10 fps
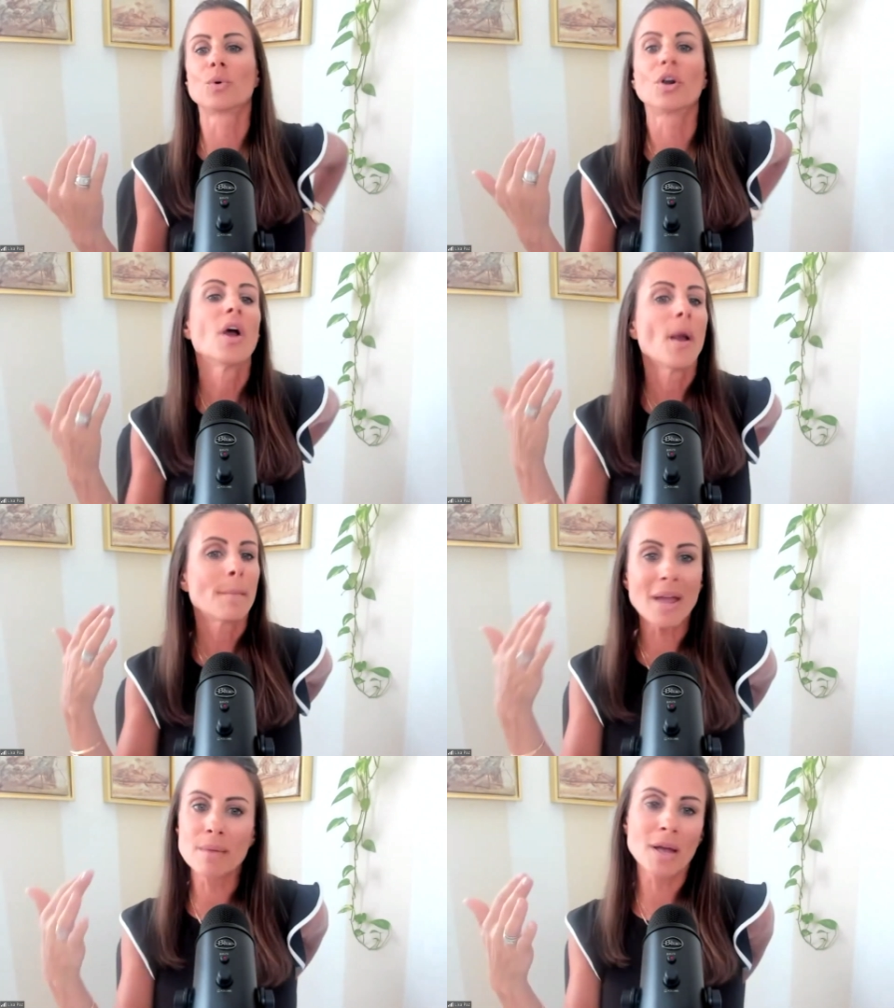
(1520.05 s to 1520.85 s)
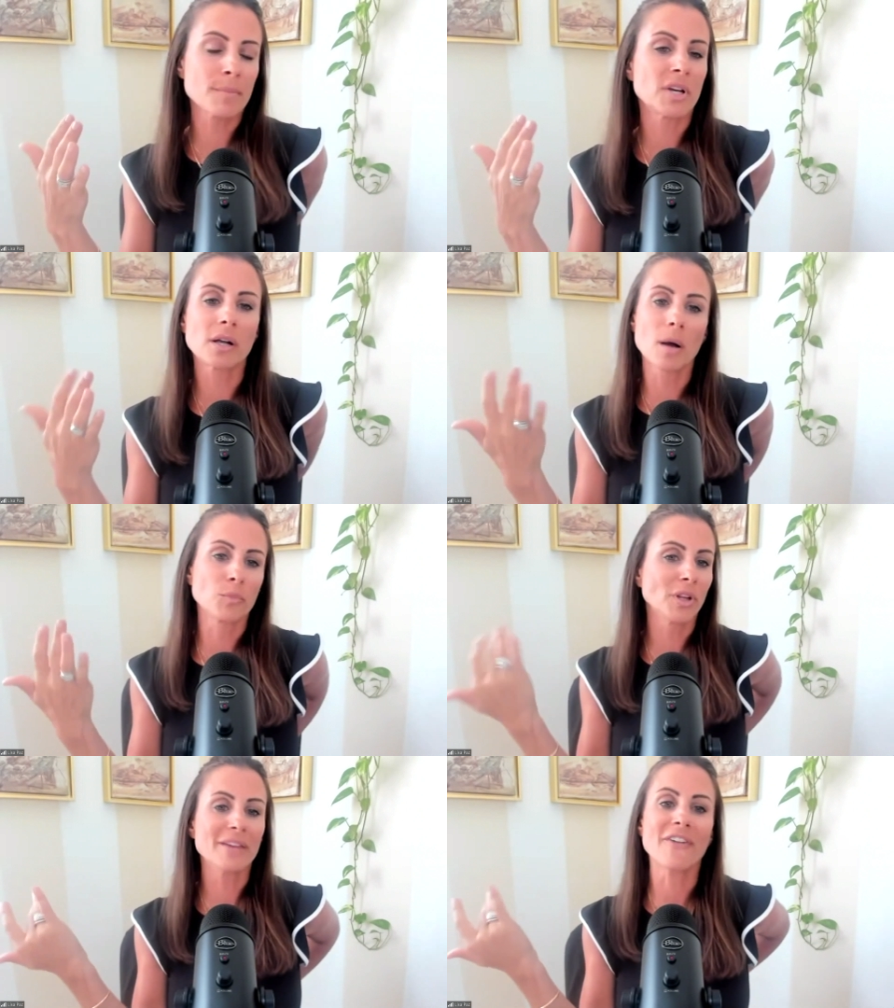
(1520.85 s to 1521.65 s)
Or maybe I'm going to come
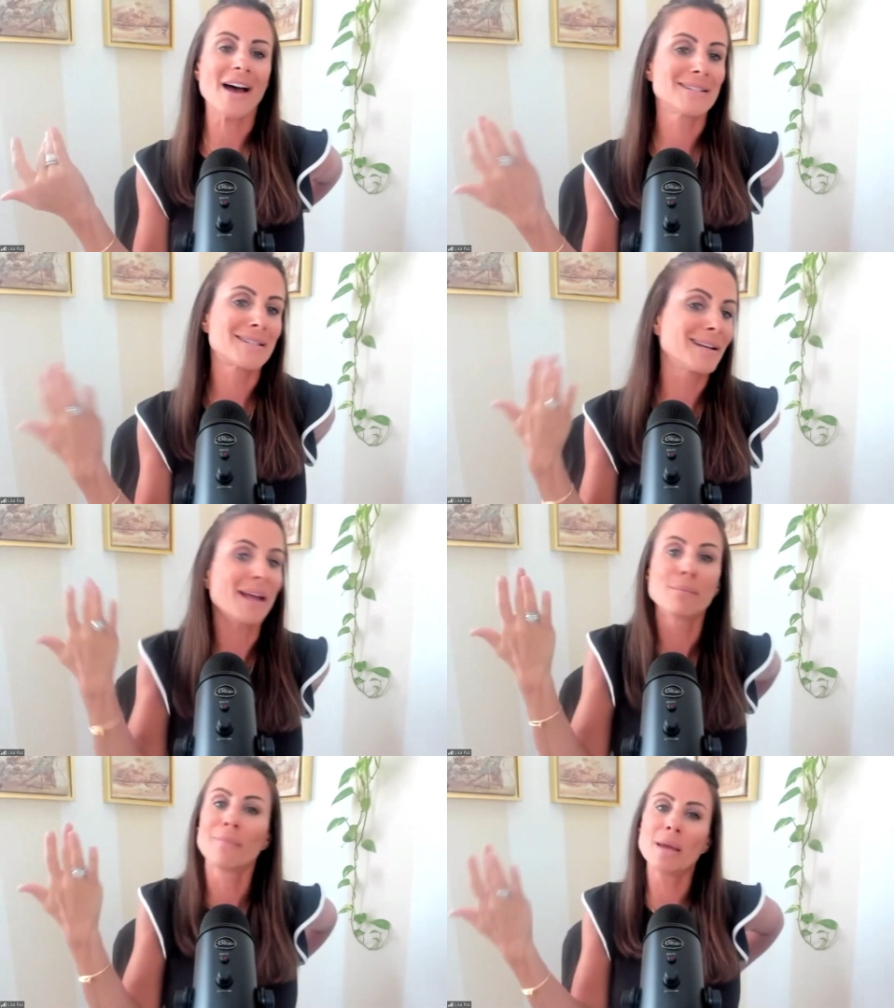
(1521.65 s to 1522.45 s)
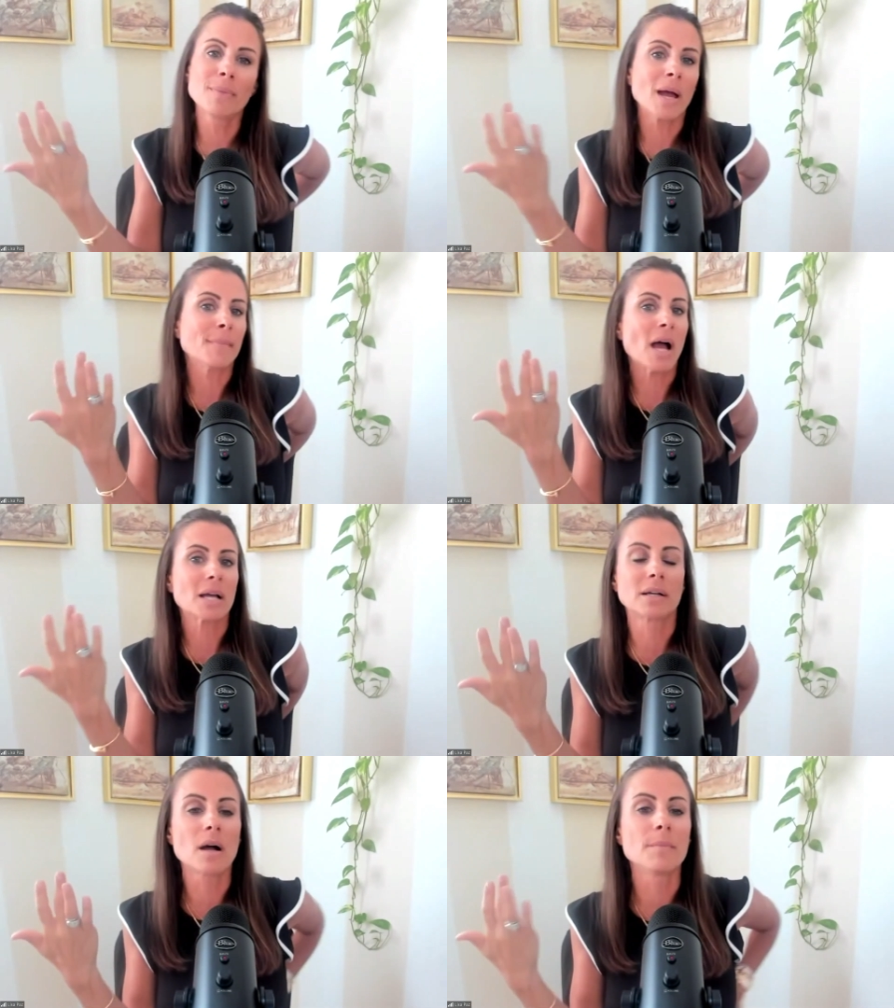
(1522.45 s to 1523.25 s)
really fast tonight, maybe I'm not
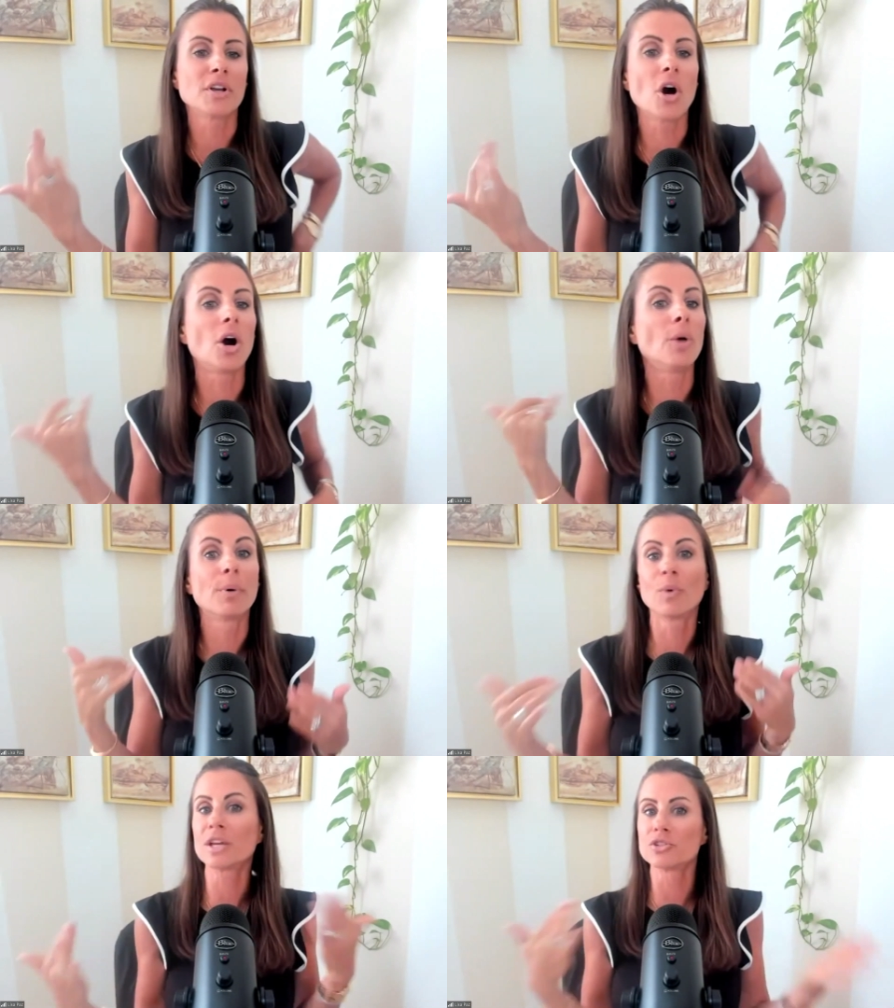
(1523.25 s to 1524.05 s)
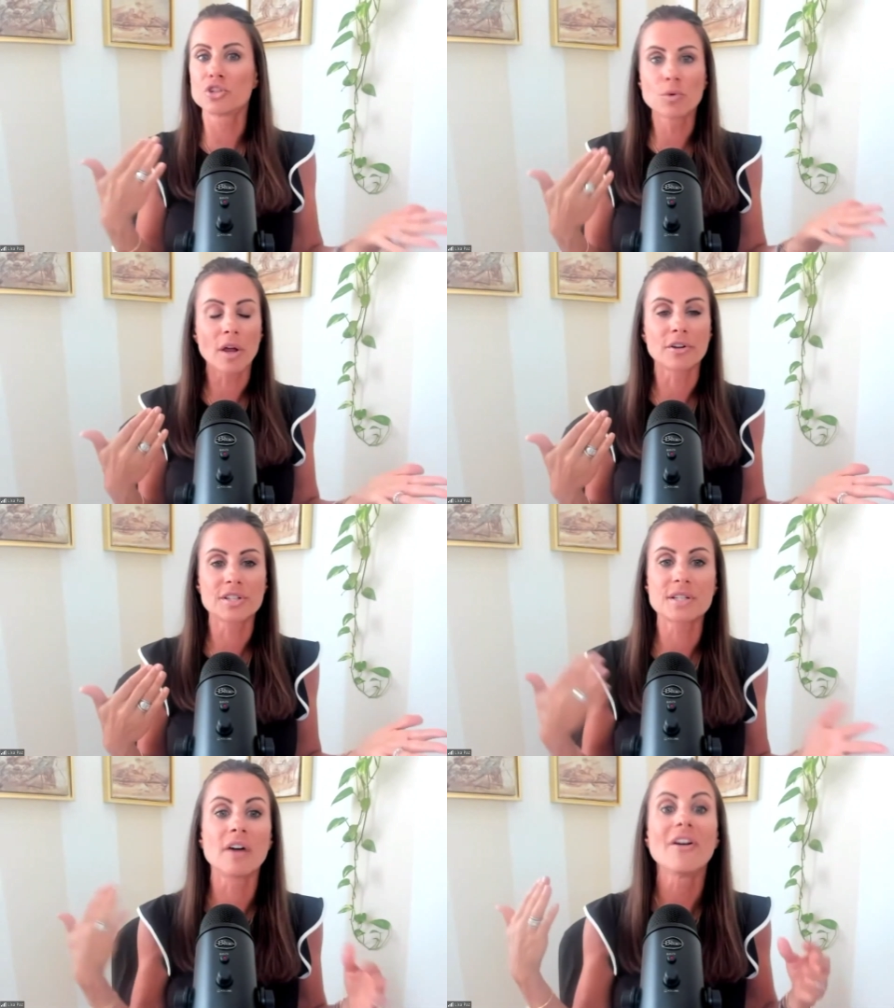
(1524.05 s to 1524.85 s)
going to come at all, but we can do other
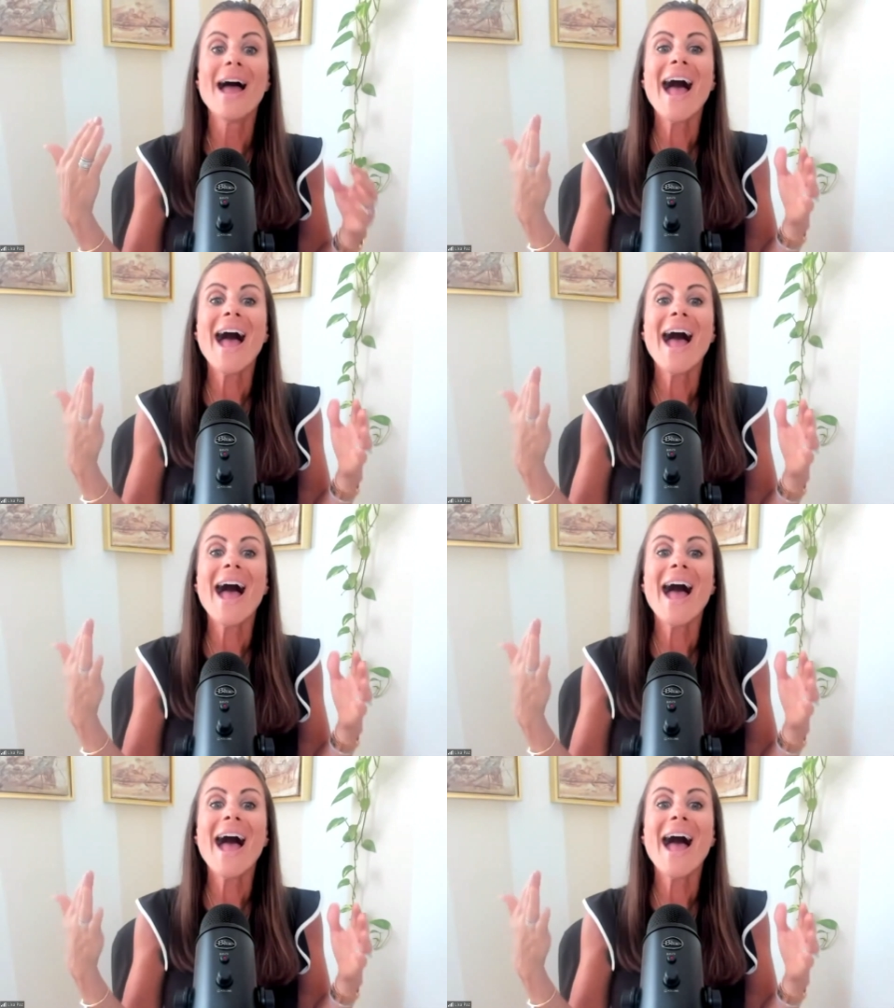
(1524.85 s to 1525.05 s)
stuff